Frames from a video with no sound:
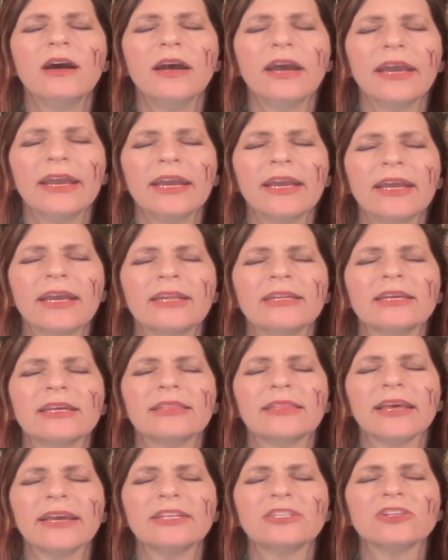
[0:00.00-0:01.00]
And I'd
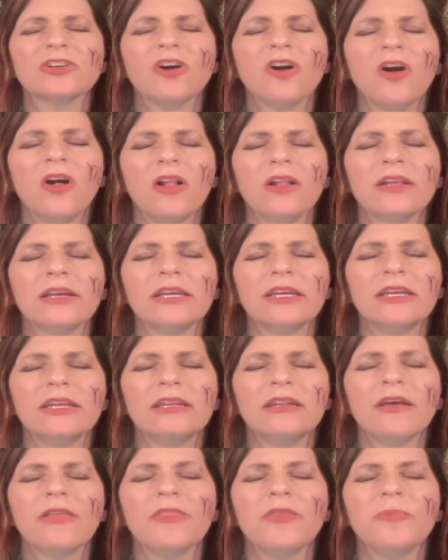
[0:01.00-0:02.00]
like to call
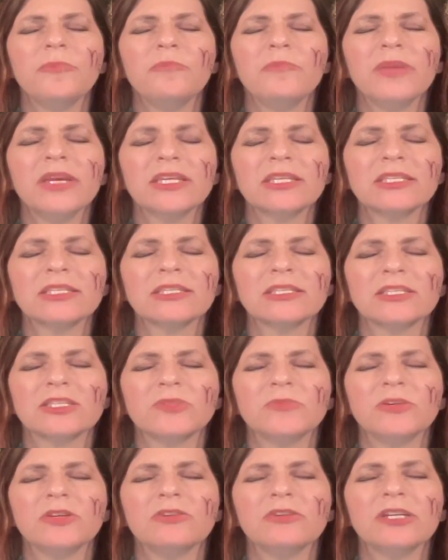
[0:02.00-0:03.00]
in the mixed
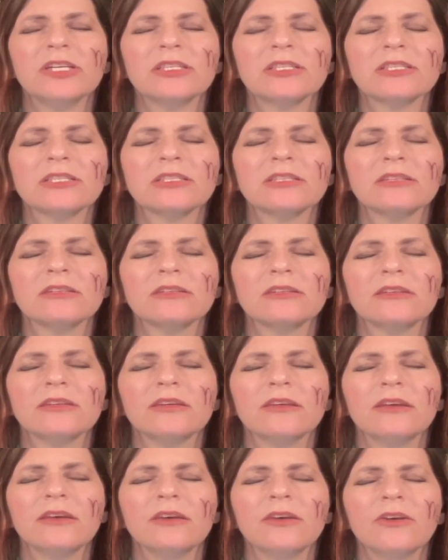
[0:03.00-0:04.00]
spirits,
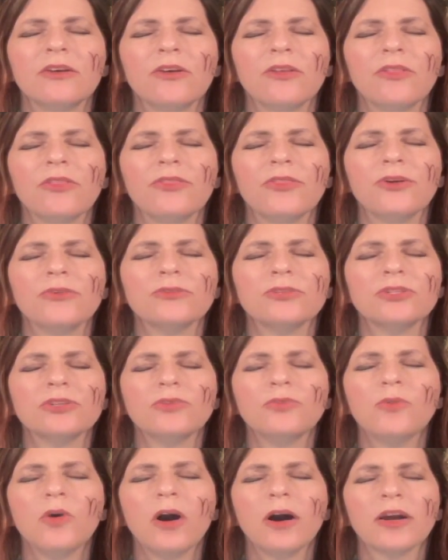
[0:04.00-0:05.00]
those
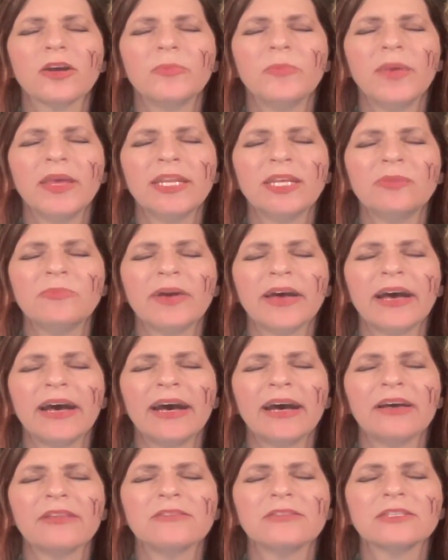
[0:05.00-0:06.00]
who walk many
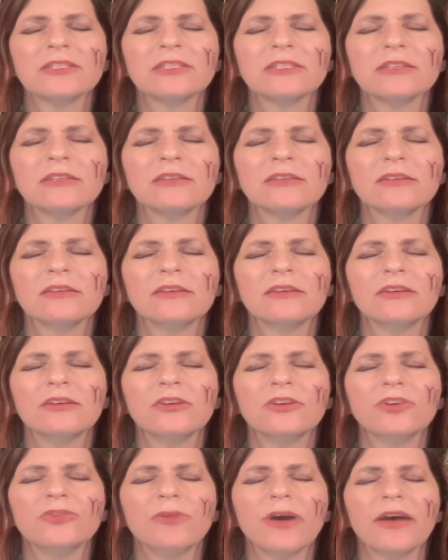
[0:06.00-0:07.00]
paths,
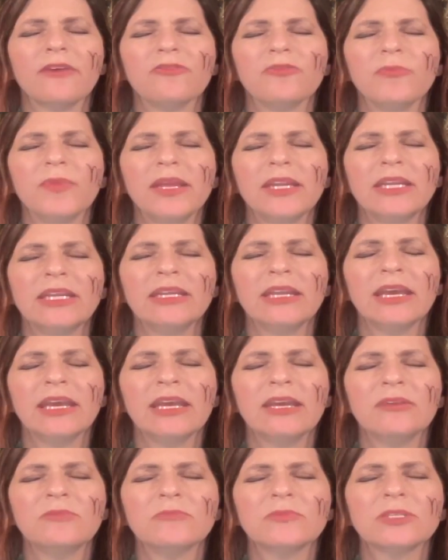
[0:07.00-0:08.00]
who have many
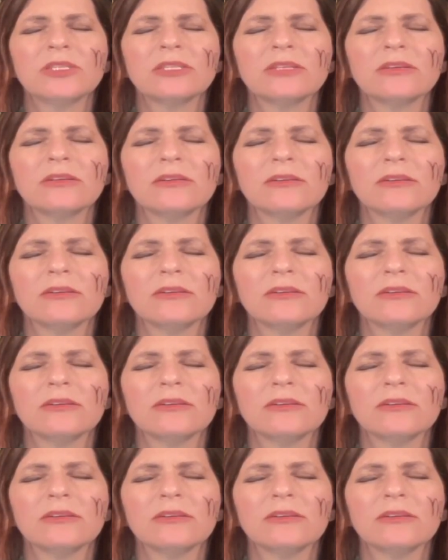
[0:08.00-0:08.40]
names,